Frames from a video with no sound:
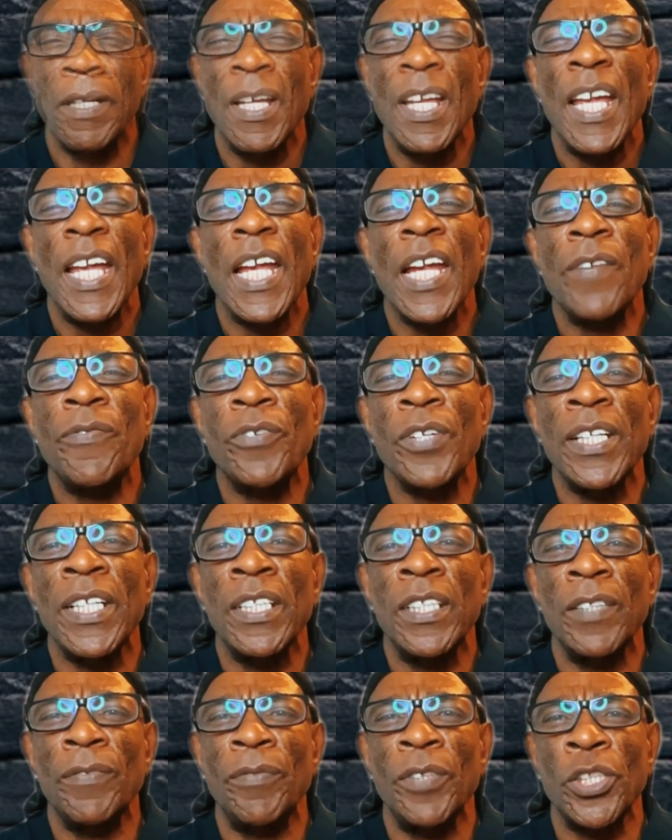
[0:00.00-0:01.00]
Every
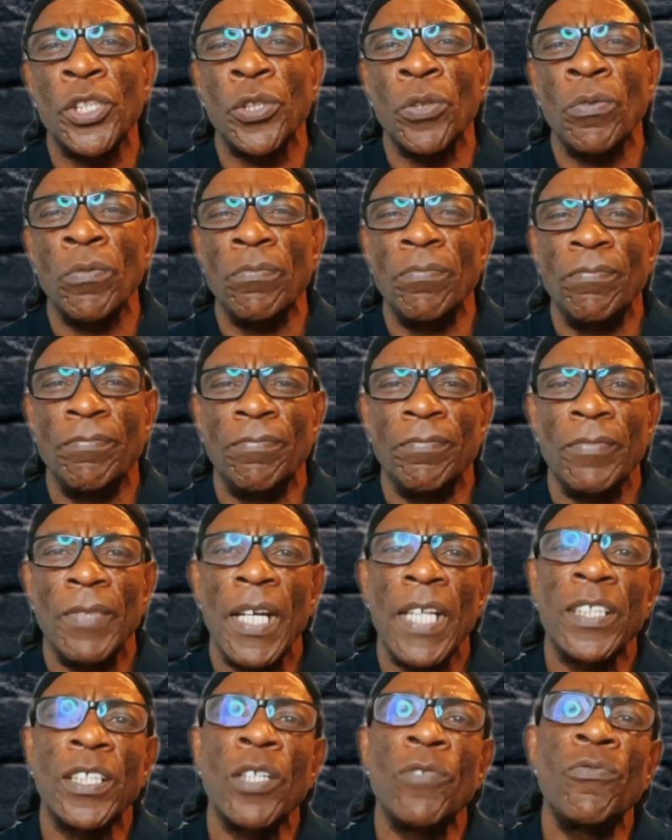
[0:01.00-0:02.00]
individual
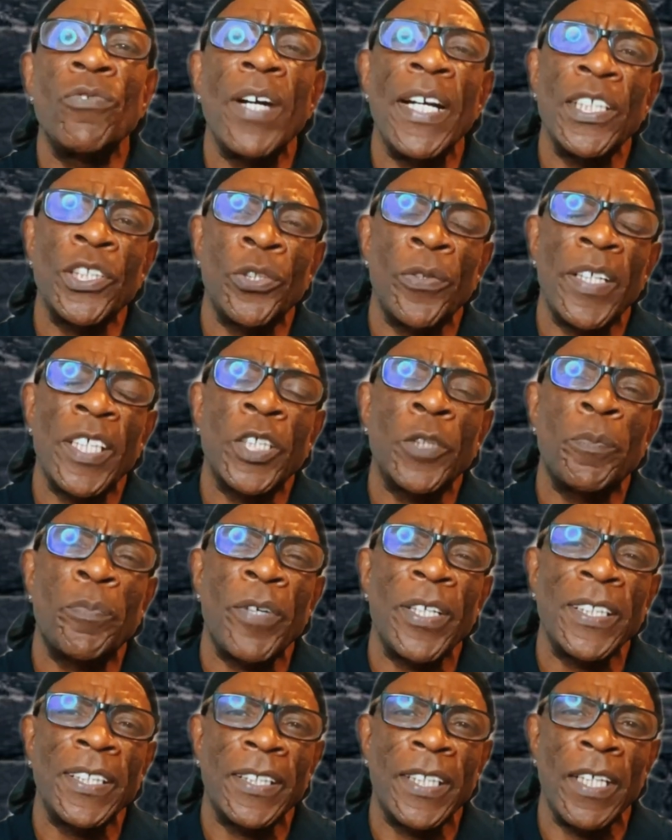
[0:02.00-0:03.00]
has a right to
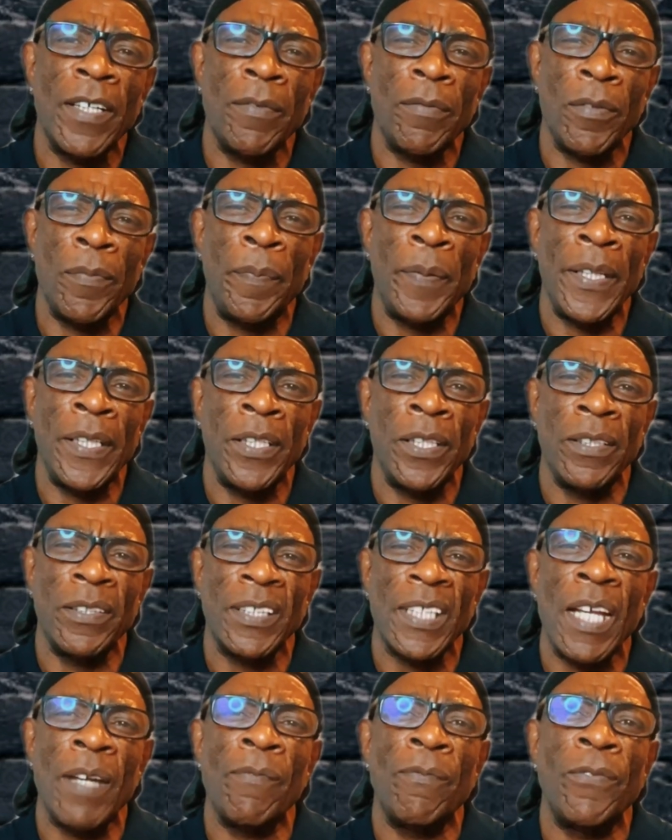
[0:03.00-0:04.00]
express their
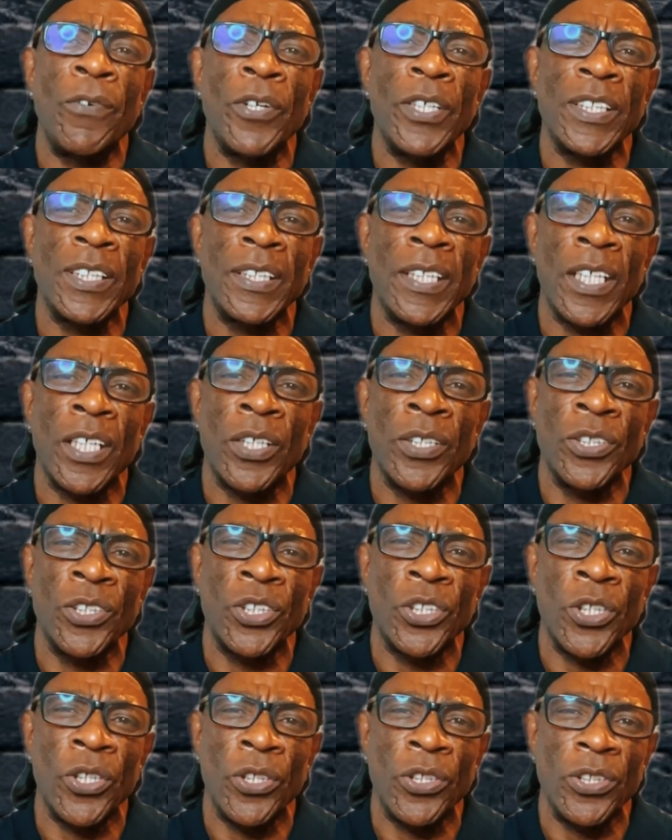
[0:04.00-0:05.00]
opinions and voice their
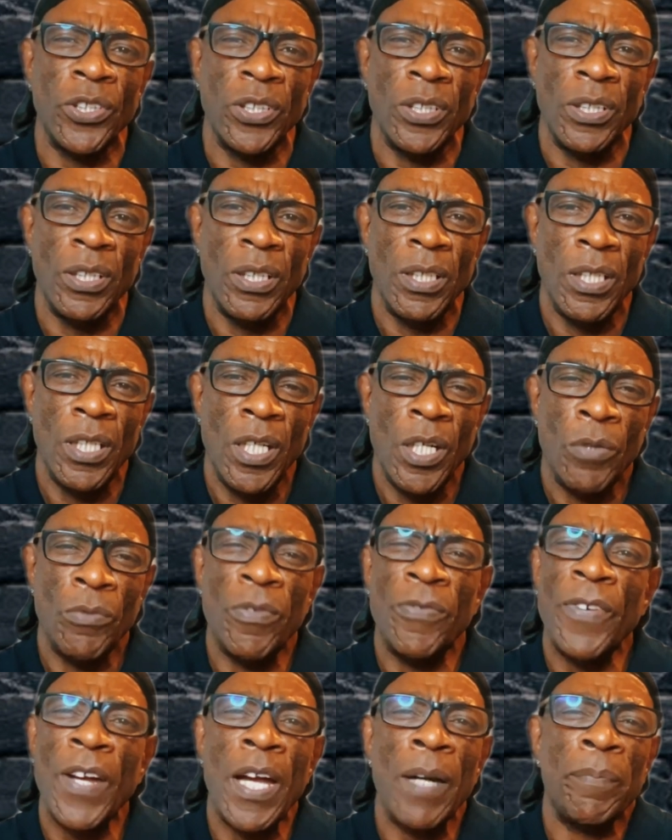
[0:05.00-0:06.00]
concerns
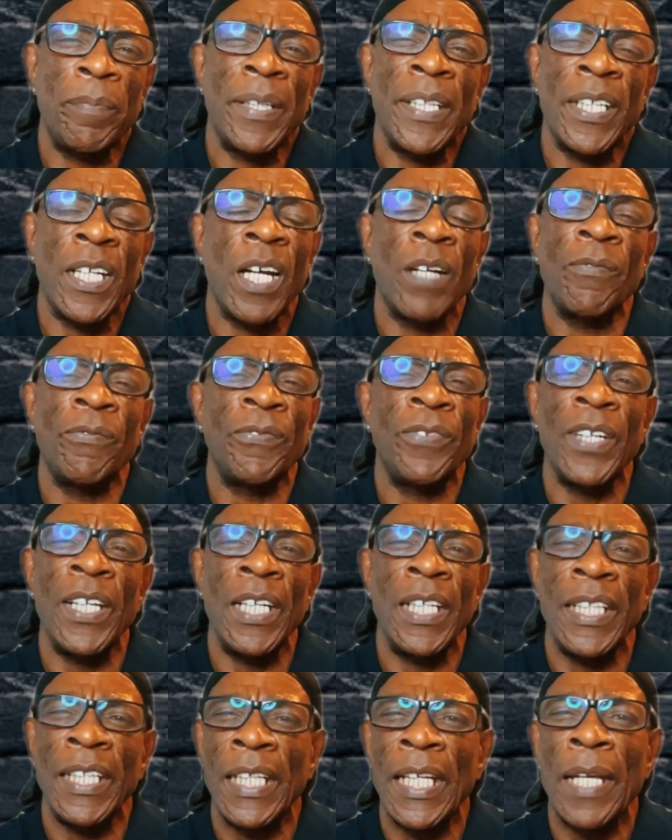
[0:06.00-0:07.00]
without being
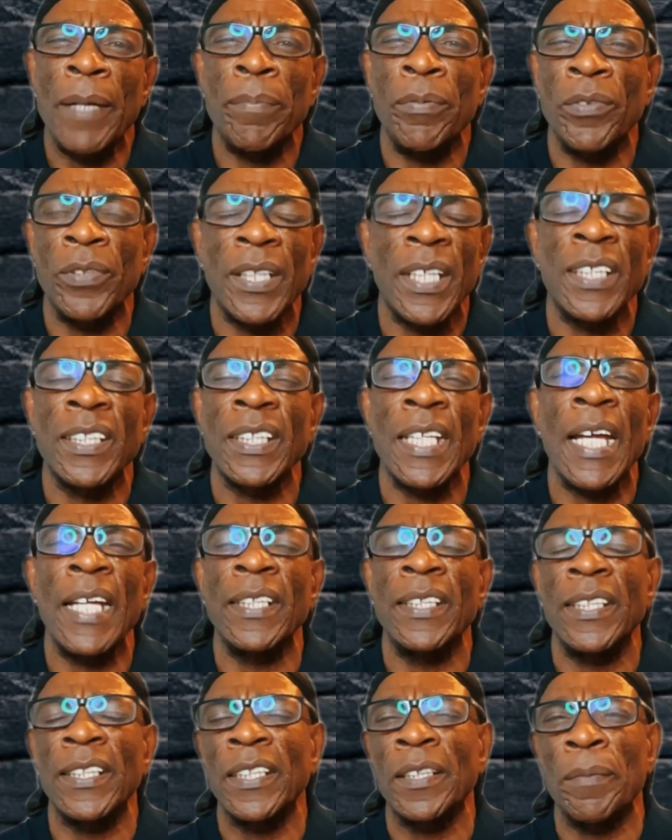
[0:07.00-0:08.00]
unfairly labelled as
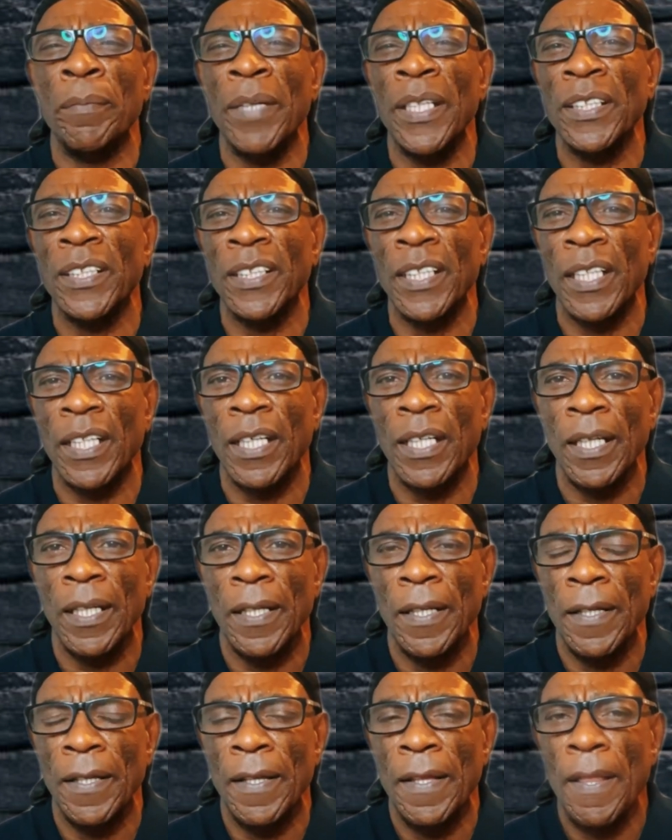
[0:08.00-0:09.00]
anti-Semitic.
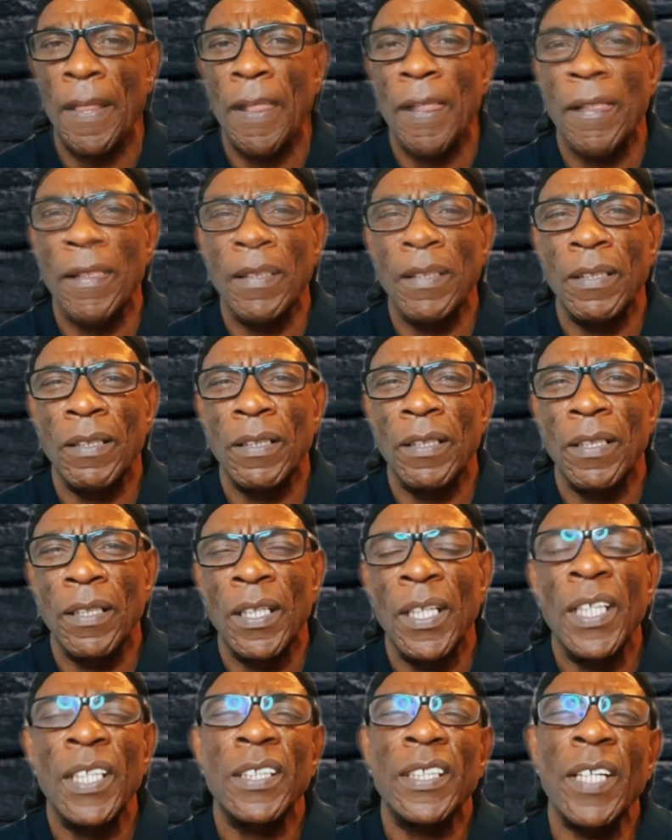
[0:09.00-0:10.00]

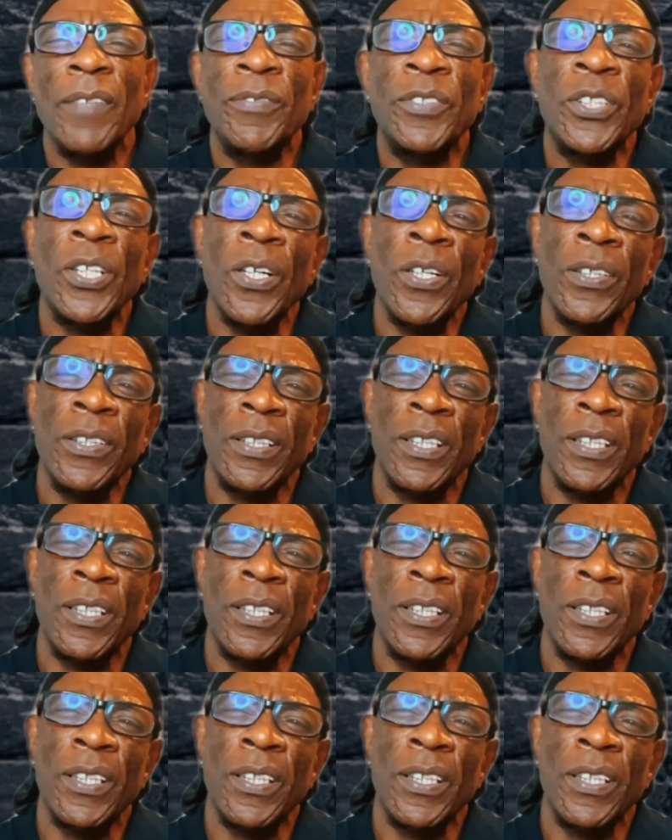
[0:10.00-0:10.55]
They've turned the